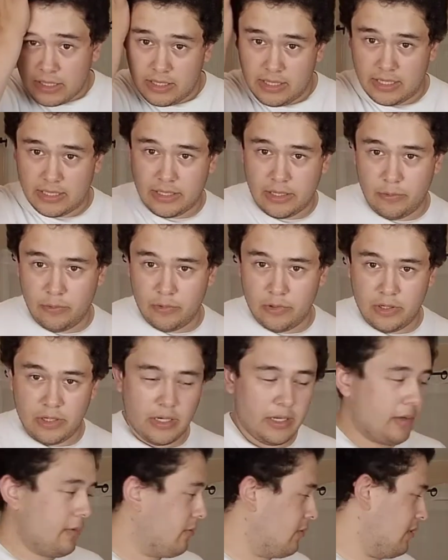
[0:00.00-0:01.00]
yes I
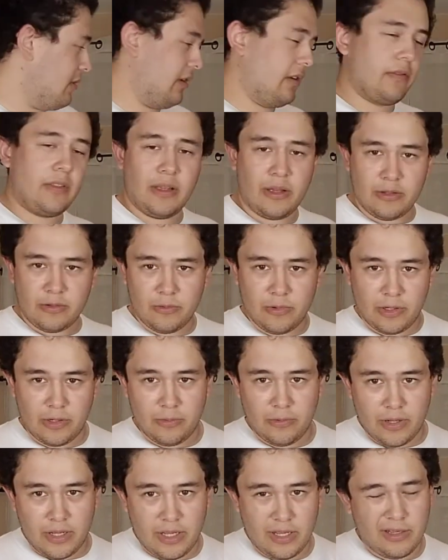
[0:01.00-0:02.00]
would. Would I give that one
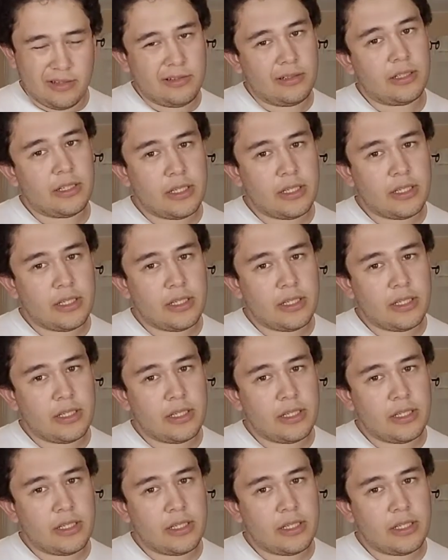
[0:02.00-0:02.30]
away?